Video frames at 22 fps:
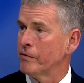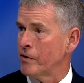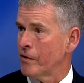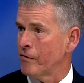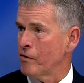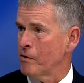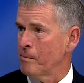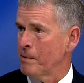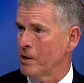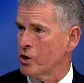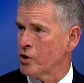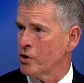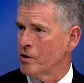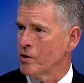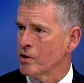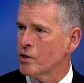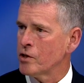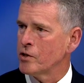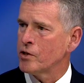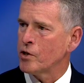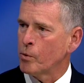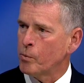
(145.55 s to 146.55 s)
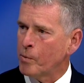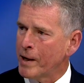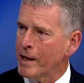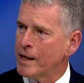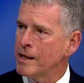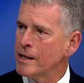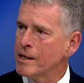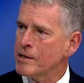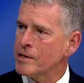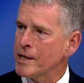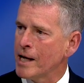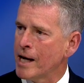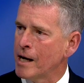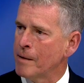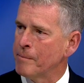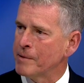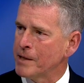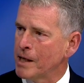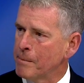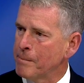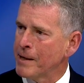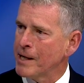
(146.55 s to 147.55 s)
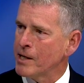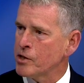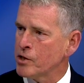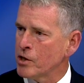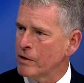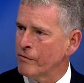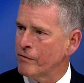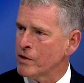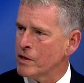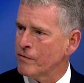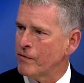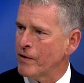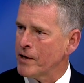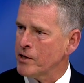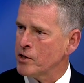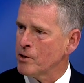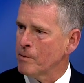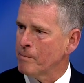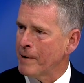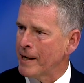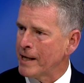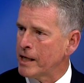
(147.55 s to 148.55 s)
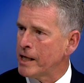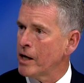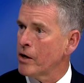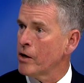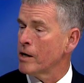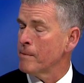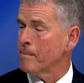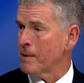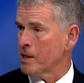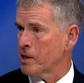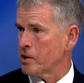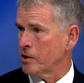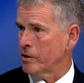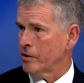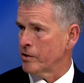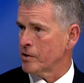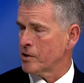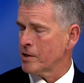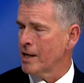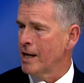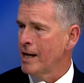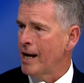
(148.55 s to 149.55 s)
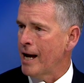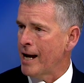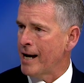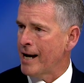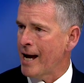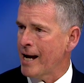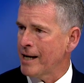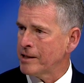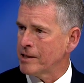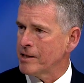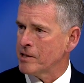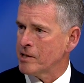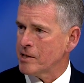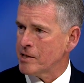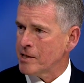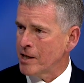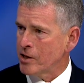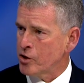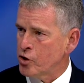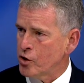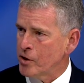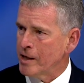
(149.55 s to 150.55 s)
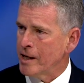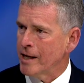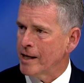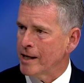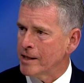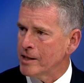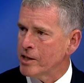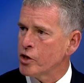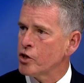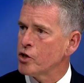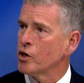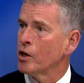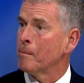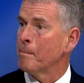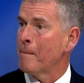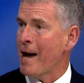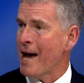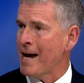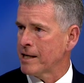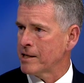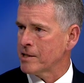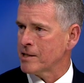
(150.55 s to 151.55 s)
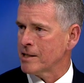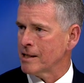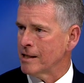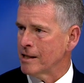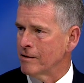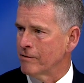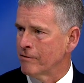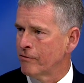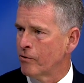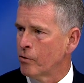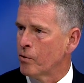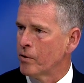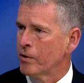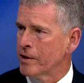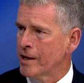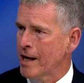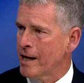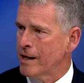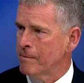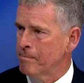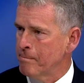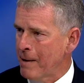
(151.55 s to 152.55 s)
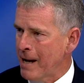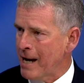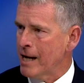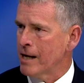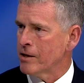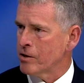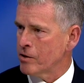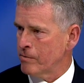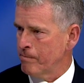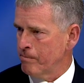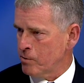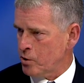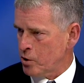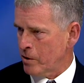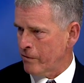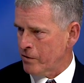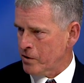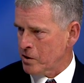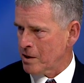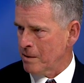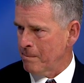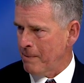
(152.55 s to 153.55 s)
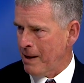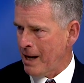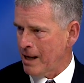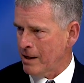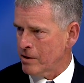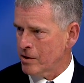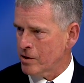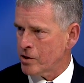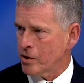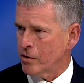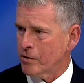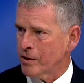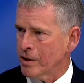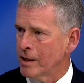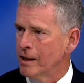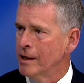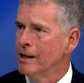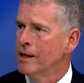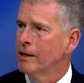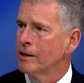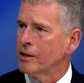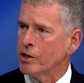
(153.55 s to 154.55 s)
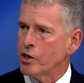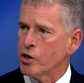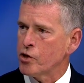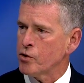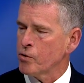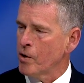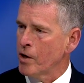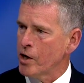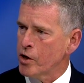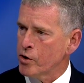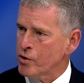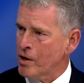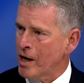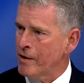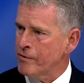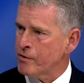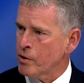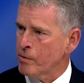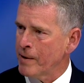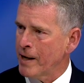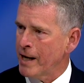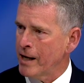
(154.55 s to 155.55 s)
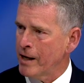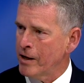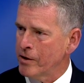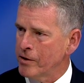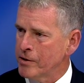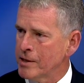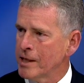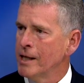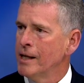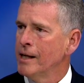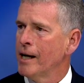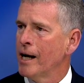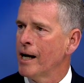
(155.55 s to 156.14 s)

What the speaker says: of different missions. So one is the unmanned surface vessel might carry missiles and act as essentially an additional magazine for that manned surface combatant. So the destroyer drives around,